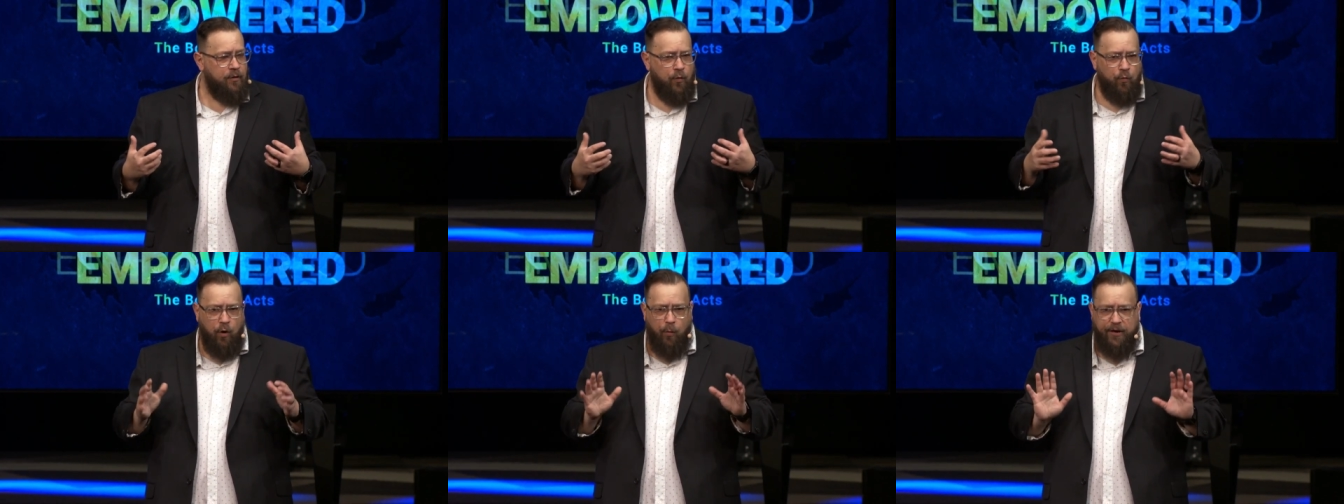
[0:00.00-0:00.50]

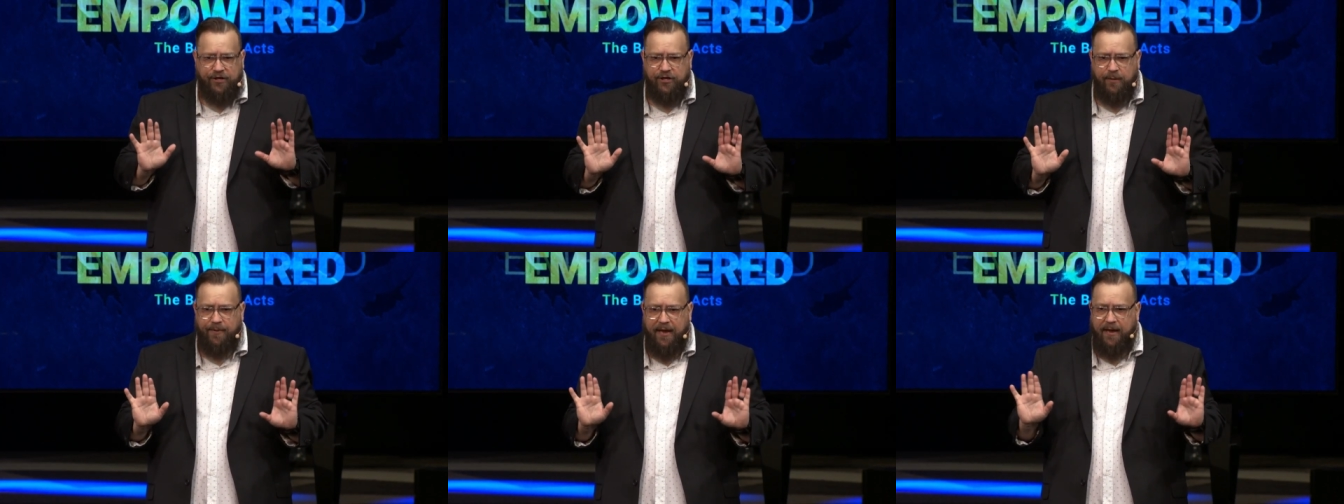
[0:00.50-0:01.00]
where we
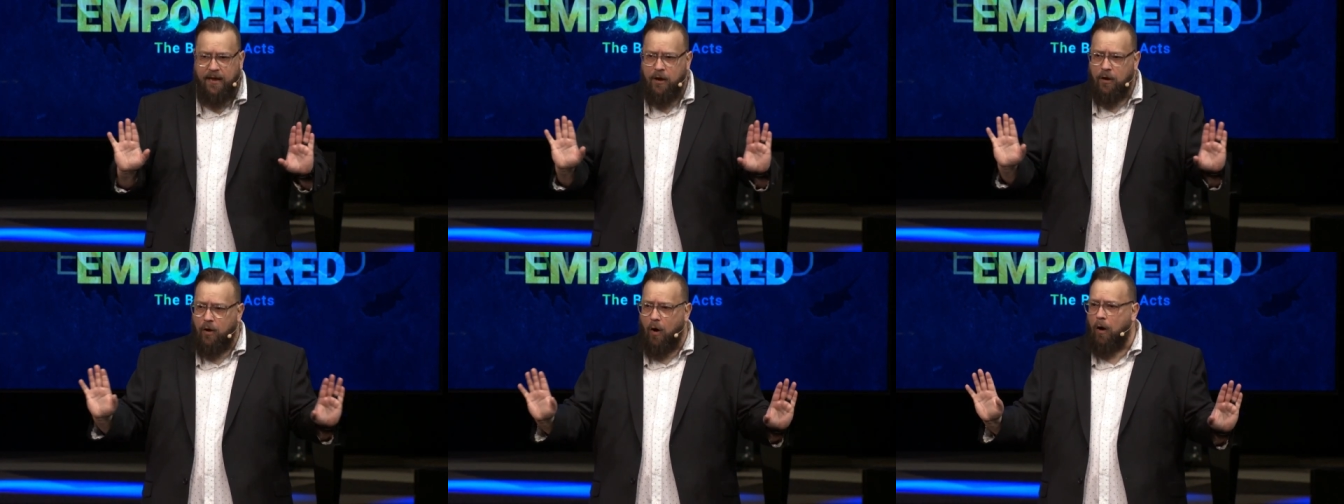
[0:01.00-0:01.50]
should be
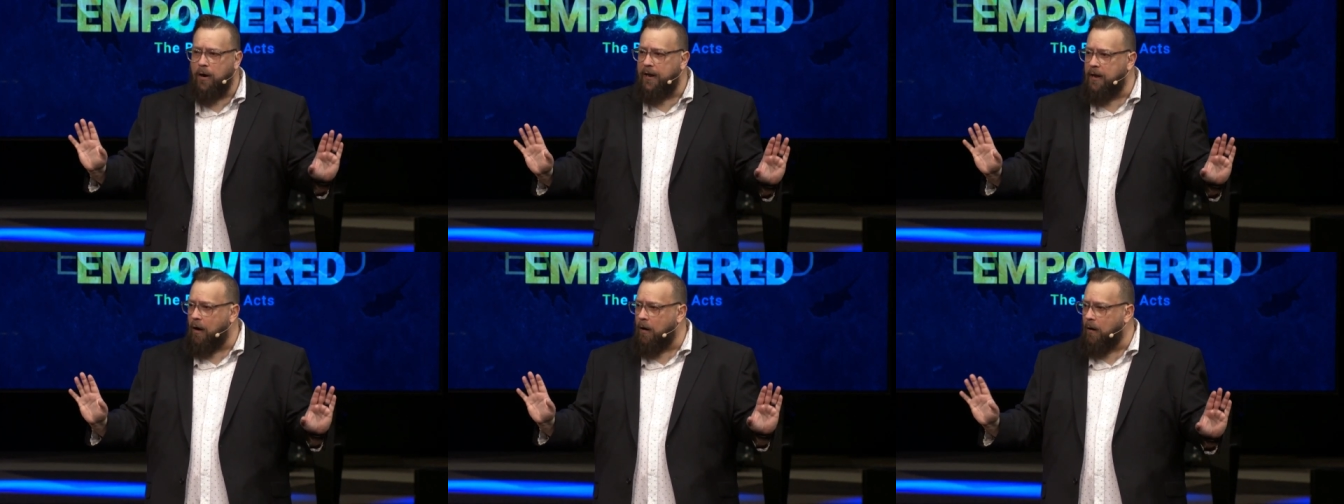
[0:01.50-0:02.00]

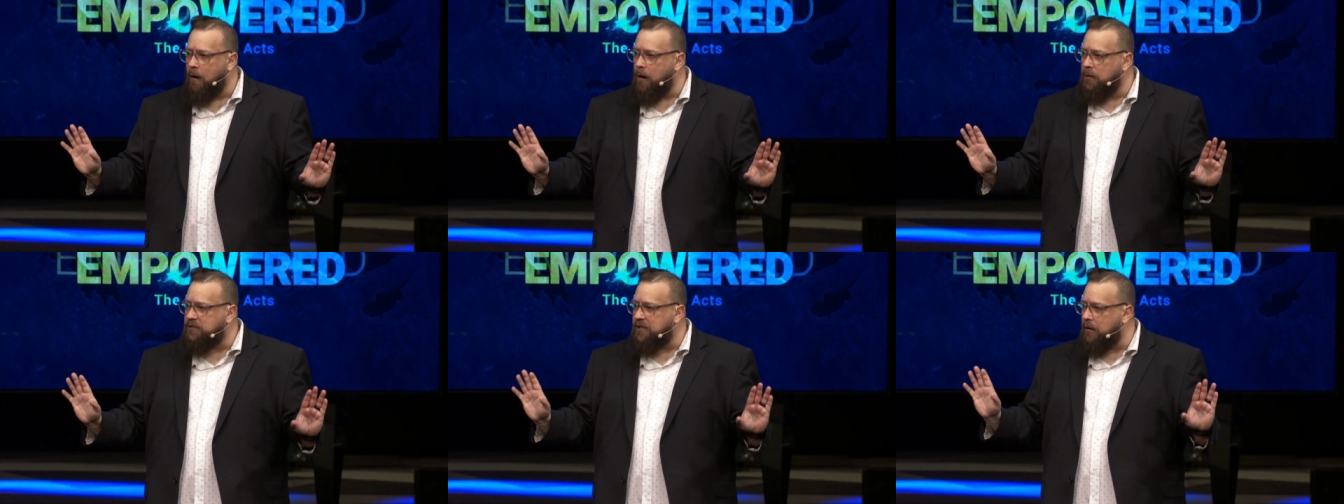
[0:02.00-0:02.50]
guarding our
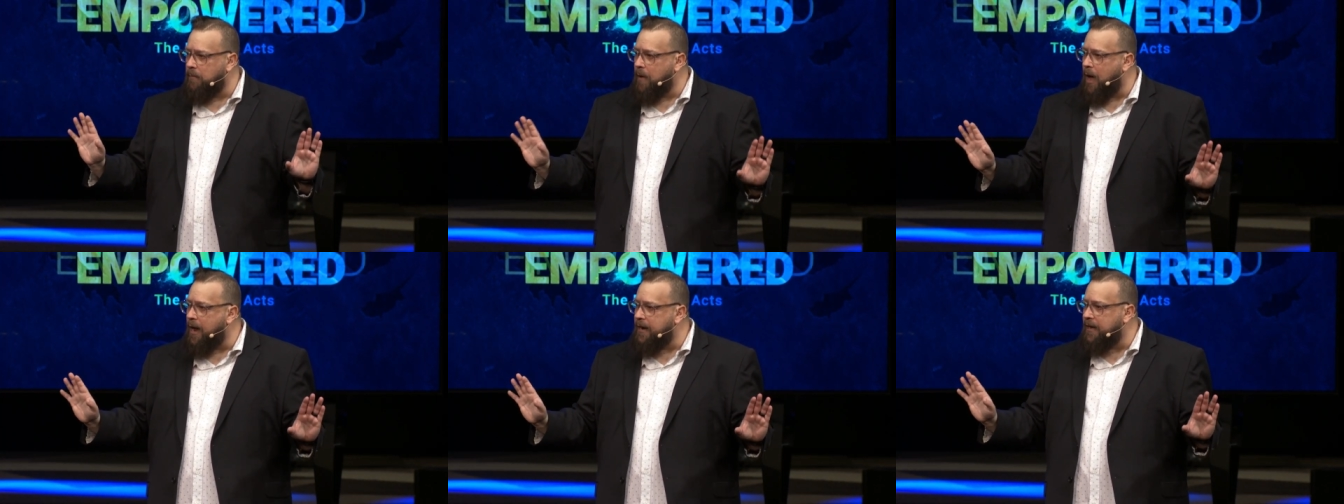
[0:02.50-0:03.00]
hearts and our
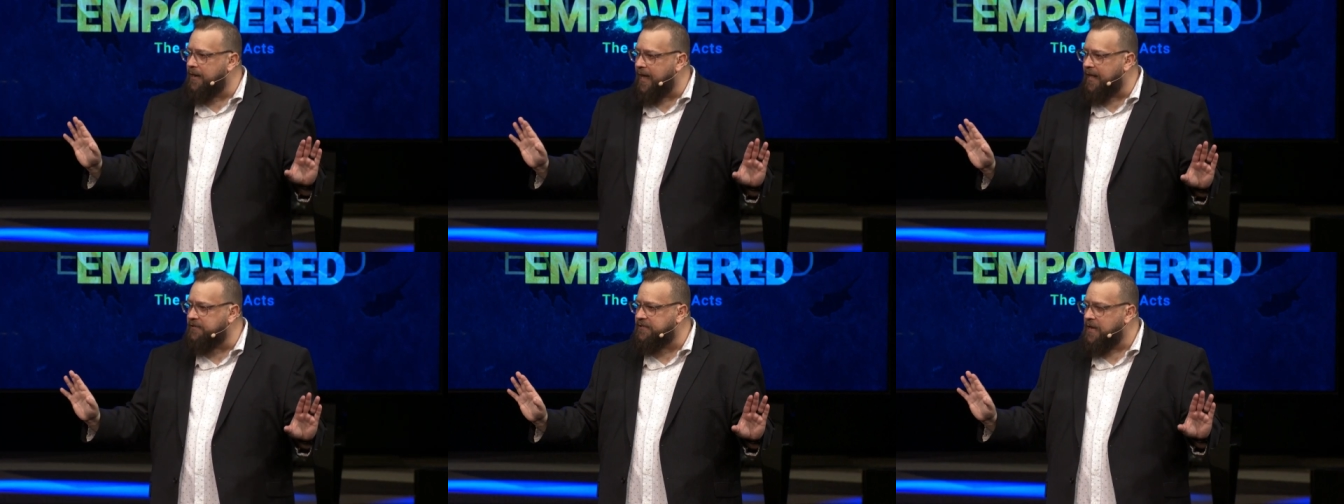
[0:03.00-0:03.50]
mind
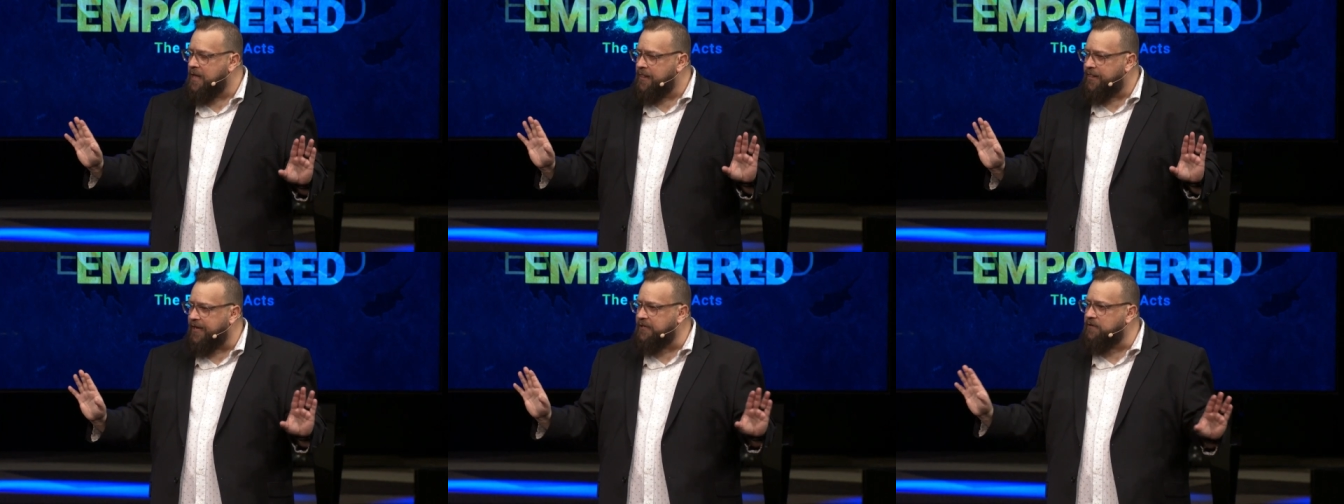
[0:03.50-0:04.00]
against
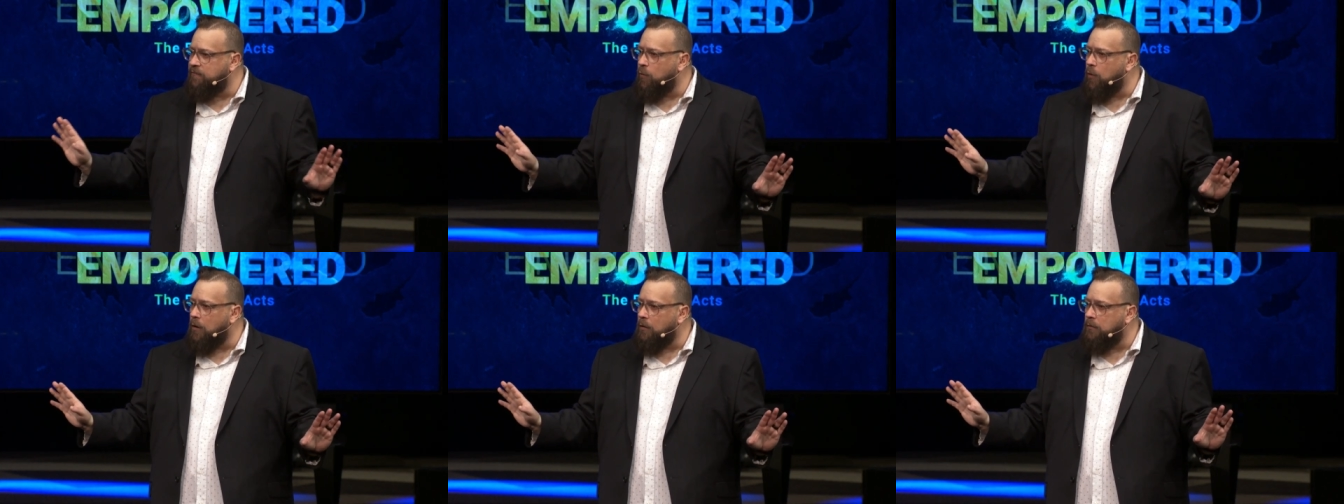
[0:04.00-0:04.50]
things of the
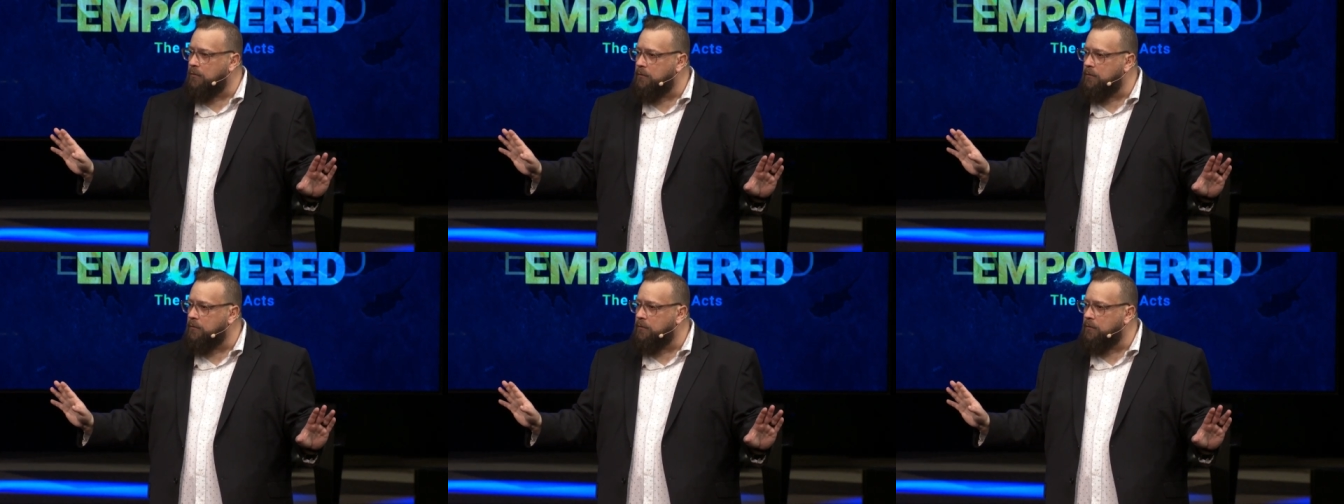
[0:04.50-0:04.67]
world?